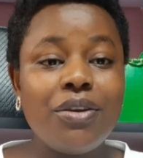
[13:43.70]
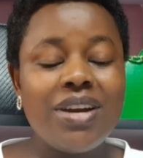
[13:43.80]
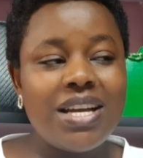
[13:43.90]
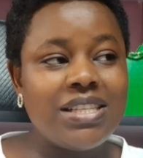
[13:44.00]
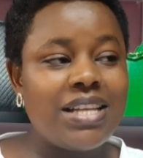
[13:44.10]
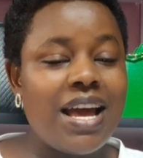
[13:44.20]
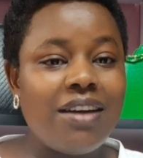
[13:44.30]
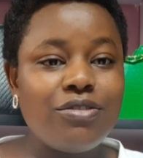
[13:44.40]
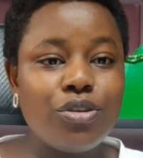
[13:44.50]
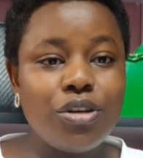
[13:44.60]
You guys, I
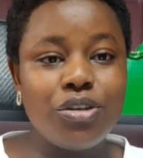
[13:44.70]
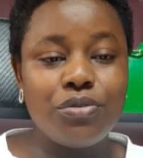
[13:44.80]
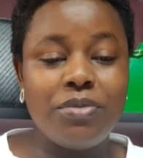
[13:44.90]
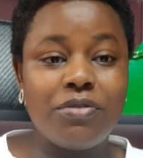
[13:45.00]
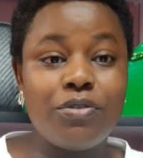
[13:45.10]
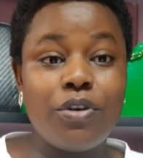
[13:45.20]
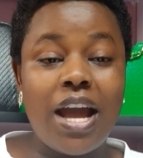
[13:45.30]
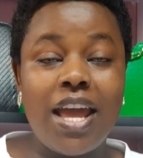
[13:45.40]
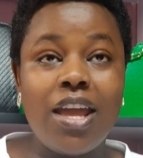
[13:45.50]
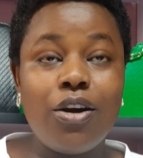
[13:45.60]
have told you
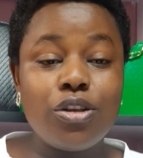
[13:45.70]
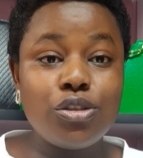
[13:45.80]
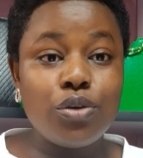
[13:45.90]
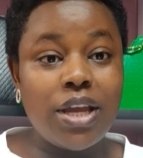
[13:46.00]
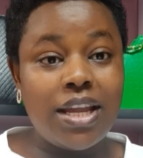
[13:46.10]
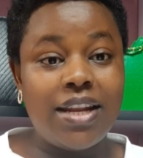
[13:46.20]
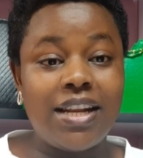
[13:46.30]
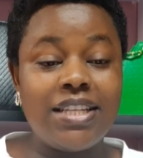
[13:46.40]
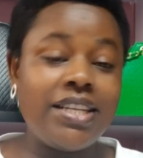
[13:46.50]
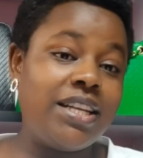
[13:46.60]
before, I also had
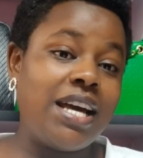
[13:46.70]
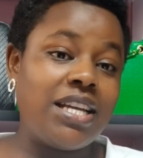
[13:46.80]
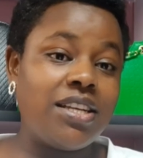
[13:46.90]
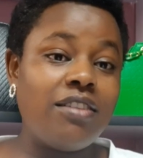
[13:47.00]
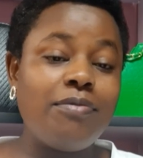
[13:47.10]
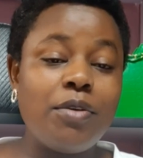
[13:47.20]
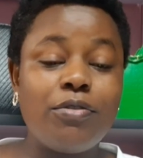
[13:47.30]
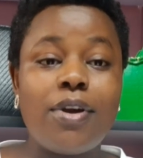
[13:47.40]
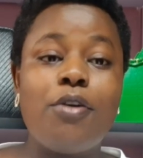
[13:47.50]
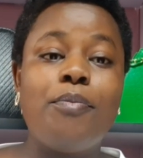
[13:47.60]
rented a shelf
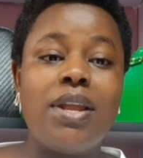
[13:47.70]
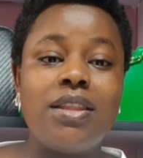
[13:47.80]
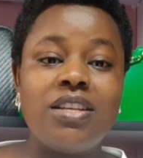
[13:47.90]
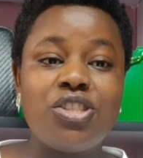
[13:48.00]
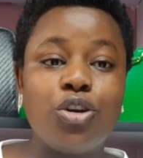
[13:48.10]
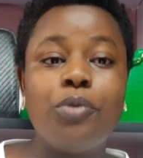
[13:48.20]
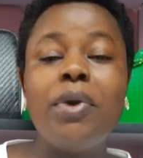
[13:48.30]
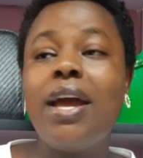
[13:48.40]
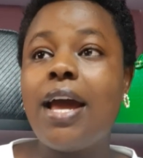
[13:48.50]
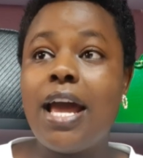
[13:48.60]
before I opened this shop.
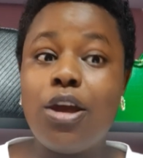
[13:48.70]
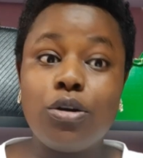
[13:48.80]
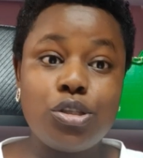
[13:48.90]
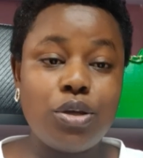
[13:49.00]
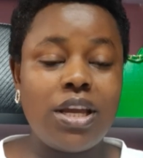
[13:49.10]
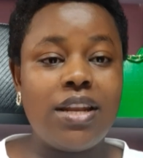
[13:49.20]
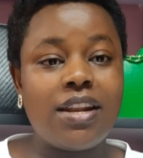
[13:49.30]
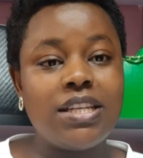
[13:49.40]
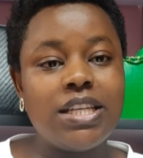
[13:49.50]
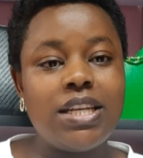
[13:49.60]
I also had
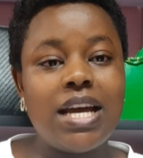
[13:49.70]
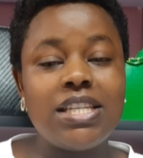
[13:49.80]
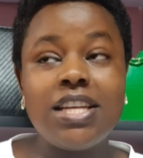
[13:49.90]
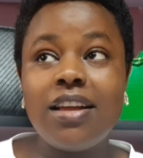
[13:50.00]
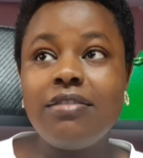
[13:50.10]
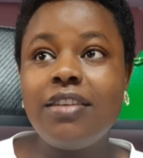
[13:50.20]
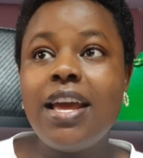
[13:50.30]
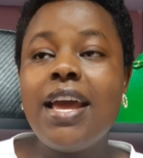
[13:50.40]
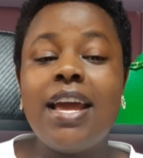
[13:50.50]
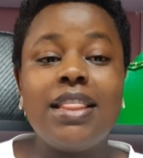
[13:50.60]
rented a shelf,
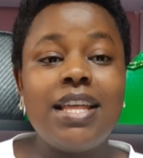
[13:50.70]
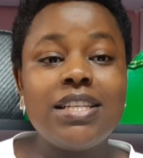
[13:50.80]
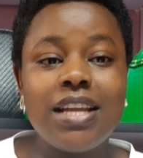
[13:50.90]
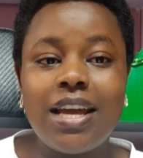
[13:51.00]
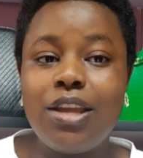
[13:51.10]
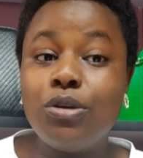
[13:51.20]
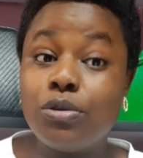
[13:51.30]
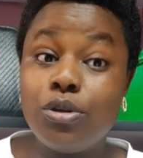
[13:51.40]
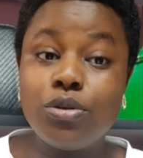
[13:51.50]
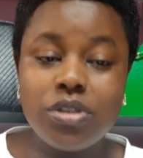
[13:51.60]
and that
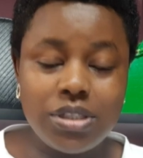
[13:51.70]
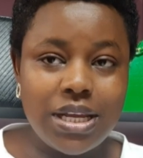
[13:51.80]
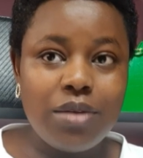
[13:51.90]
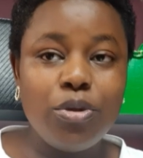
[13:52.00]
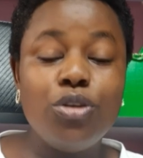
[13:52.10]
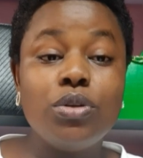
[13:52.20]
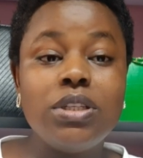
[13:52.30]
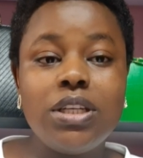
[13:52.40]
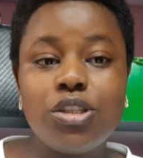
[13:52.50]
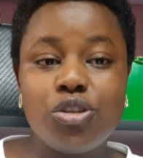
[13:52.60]
guy used to tell me, you
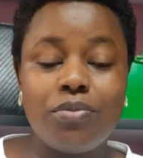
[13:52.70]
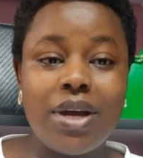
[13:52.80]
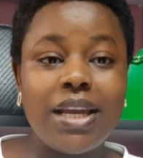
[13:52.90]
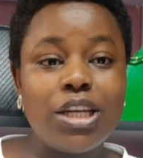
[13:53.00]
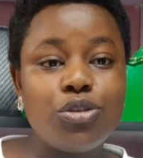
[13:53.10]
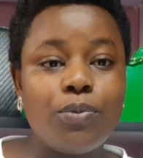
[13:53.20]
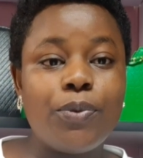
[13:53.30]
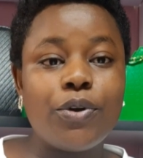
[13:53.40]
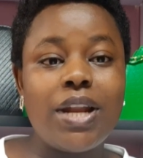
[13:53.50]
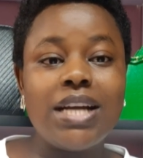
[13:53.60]
need to market your
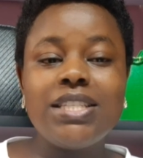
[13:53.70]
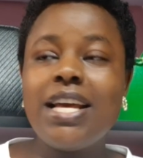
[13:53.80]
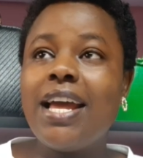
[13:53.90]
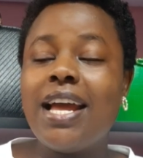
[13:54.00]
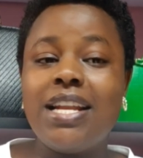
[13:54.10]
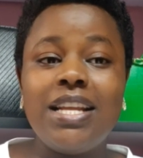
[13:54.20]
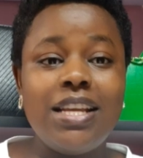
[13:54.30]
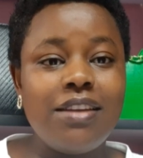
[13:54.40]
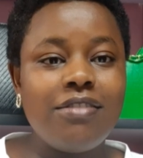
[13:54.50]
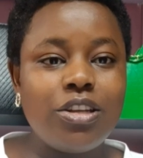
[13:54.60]
products, and
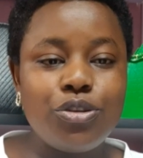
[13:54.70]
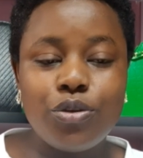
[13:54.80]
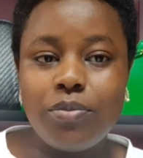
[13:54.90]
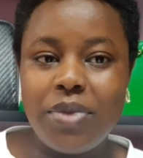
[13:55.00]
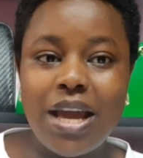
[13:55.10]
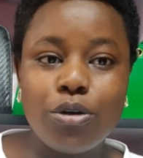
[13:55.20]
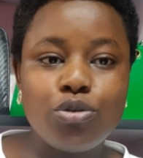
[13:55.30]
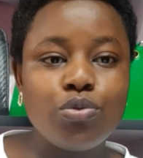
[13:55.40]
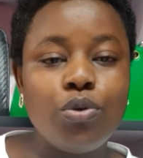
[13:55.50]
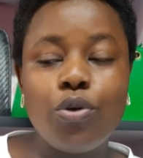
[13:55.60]
he even showed me how
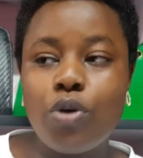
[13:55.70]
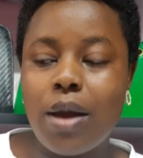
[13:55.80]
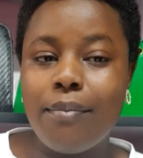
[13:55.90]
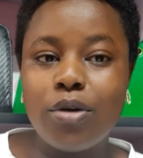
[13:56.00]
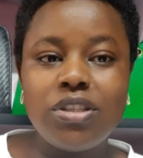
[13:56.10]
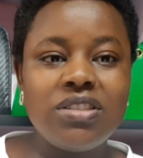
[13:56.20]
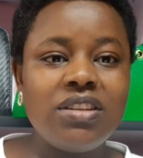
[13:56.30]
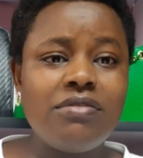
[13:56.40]
to go about it.